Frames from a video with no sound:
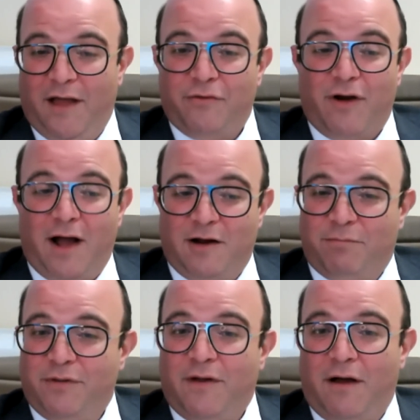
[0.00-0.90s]
and they're not going to
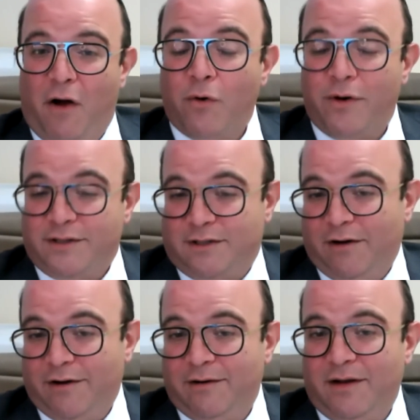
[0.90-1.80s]
put the onus
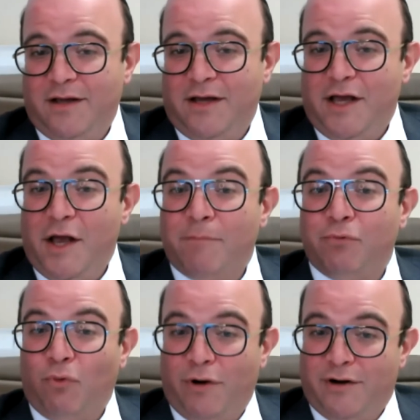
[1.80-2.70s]
on
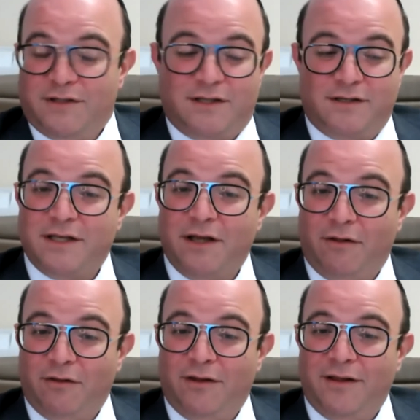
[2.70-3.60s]
employers to
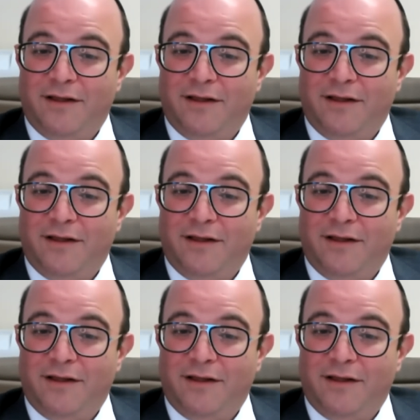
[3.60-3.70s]
still